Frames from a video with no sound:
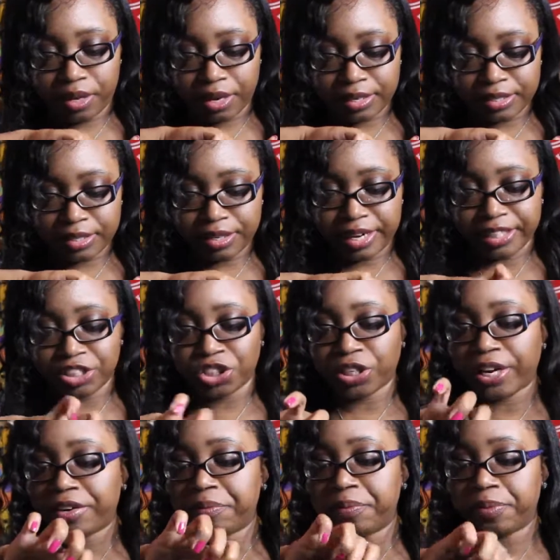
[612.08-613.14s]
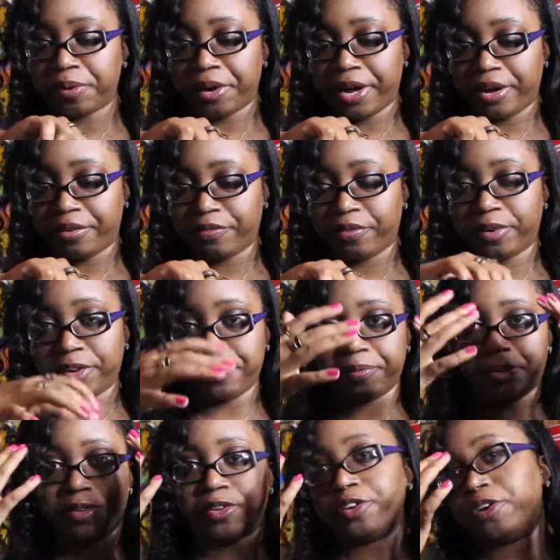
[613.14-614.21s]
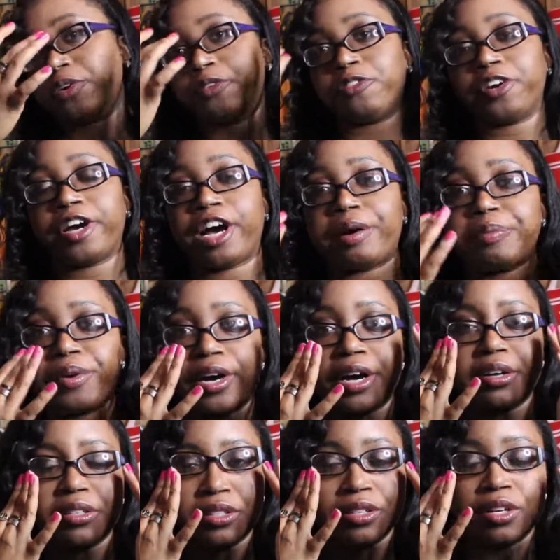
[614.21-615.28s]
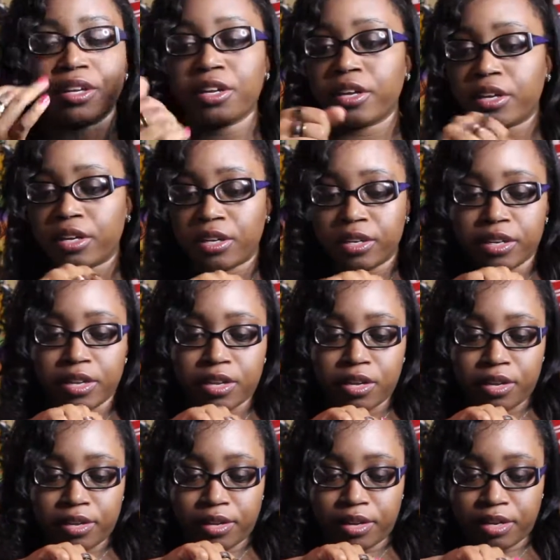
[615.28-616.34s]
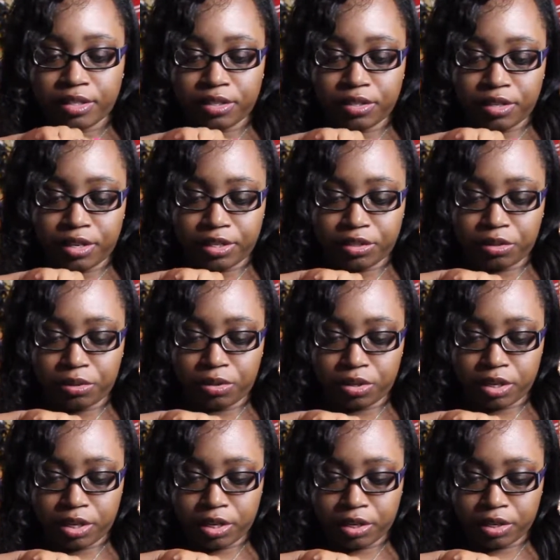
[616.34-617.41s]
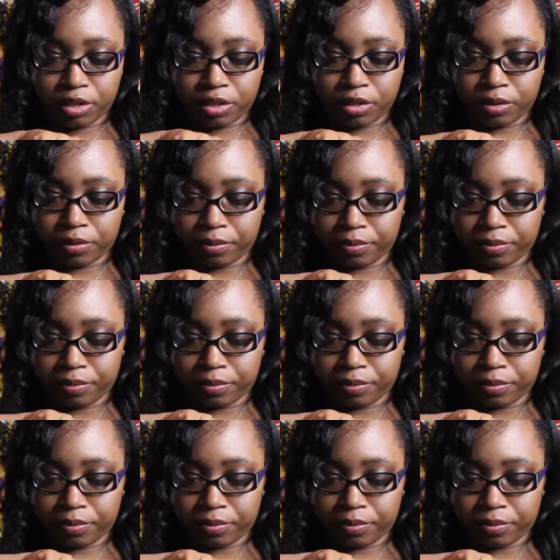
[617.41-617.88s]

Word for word: it's a nice shade of brown for, you know, for your eyebrows. It's not too dark.